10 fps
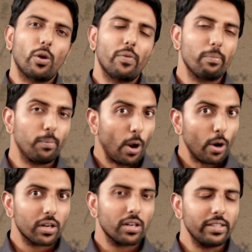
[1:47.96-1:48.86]
or we
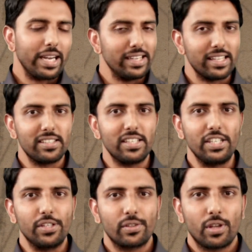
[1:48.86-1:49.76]
plot the
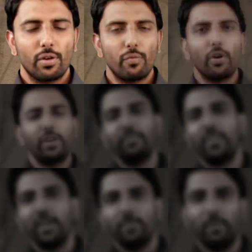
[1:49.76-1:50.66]
intensity for
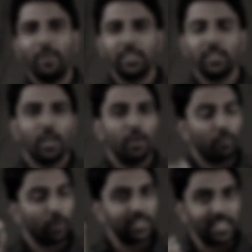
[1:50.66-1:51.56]
different wavelengths
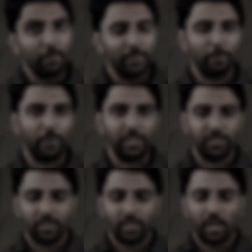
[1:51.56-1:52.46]
for the same
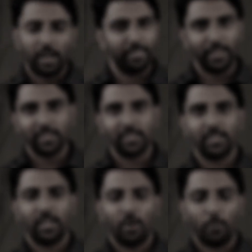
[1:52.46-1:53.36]
temperature, and thus
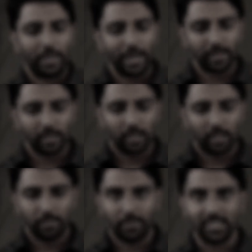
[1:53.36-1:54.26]
we get
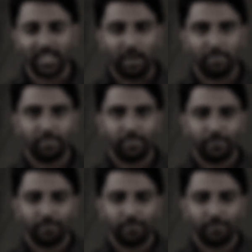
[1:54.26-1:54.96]
this graph.